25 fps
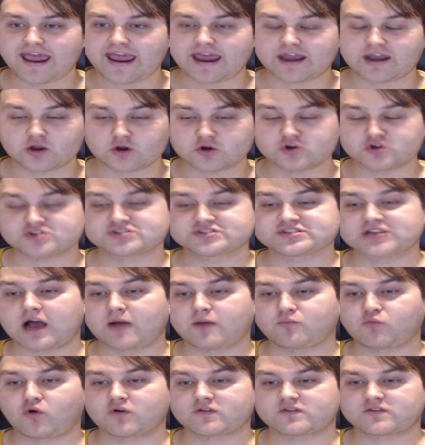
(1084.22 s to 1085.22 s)
and
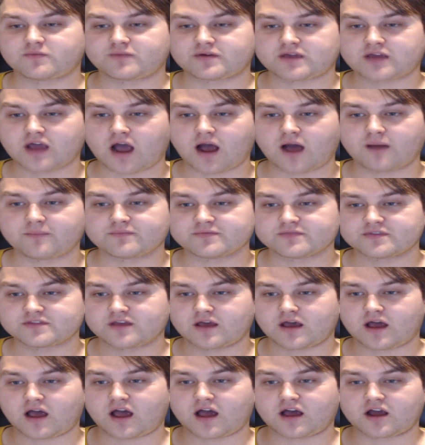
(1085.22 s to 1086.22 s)
Usopp wants to become
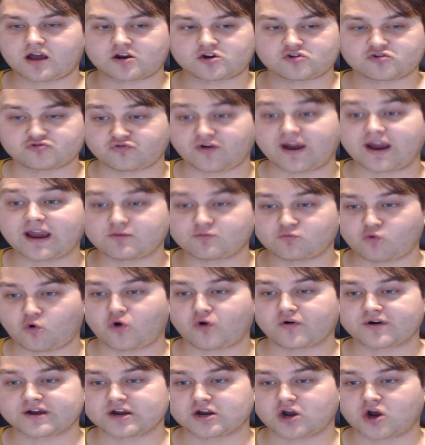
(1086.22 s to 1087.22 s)
a great
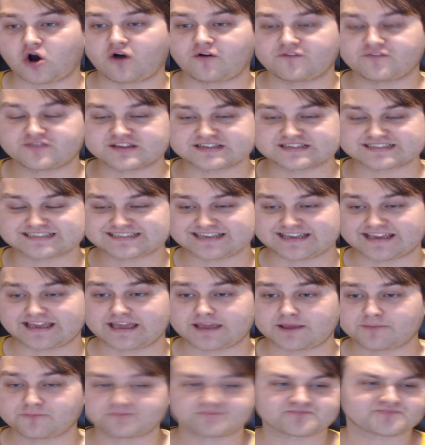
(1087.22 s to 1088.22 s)
warrior of the
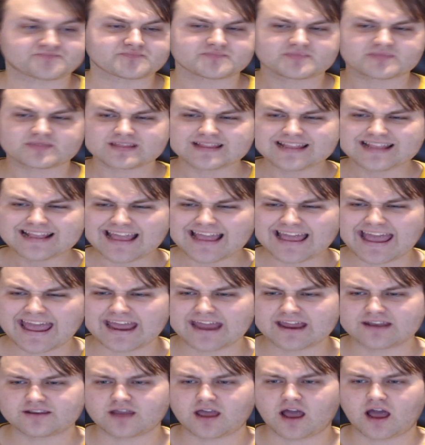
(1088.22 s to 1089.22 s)
sea.
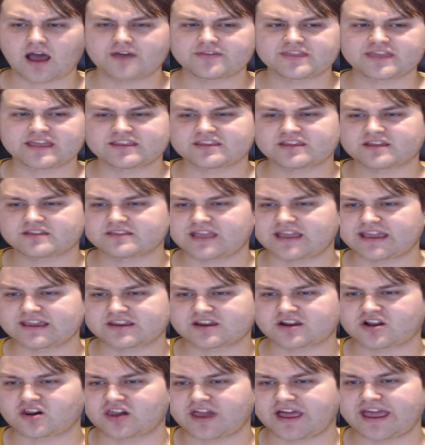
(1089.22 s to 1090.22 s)
And they
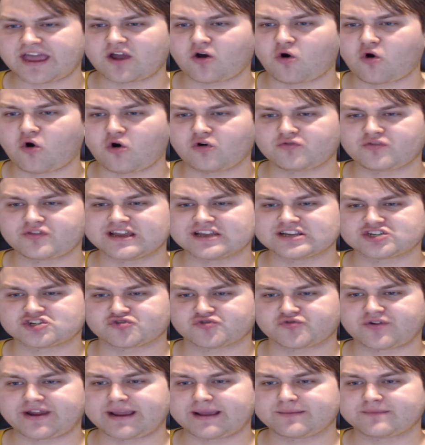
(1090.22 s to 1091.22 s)
declare all their
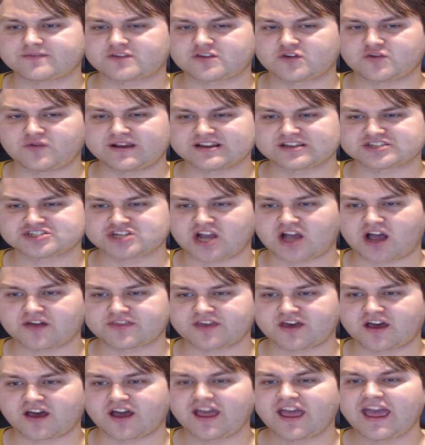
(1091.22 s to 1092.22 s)
dreams to each
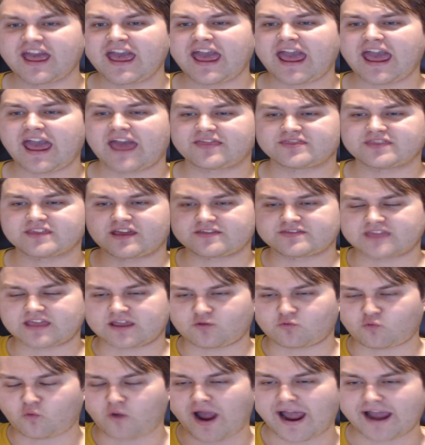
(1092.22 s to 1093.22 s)
other, and then
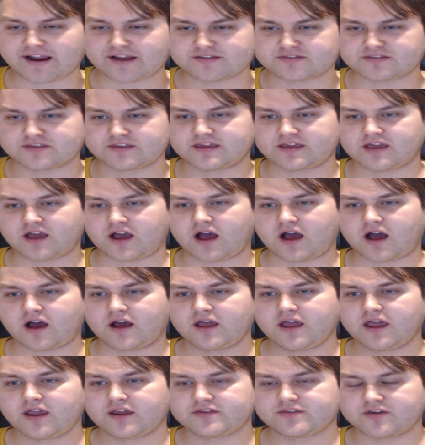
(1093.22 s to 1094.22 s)
they whack the you
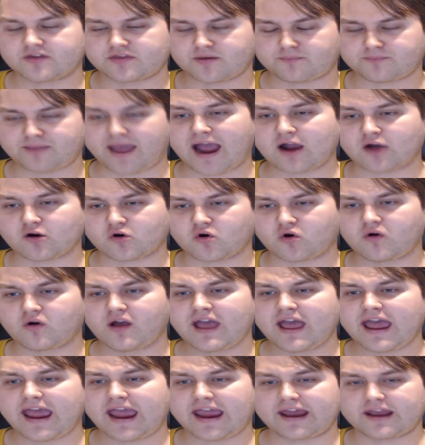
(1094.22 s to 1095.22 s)
know, the barrel,
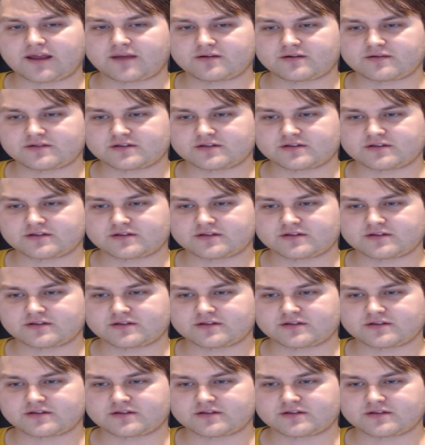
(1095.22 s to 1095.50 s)
and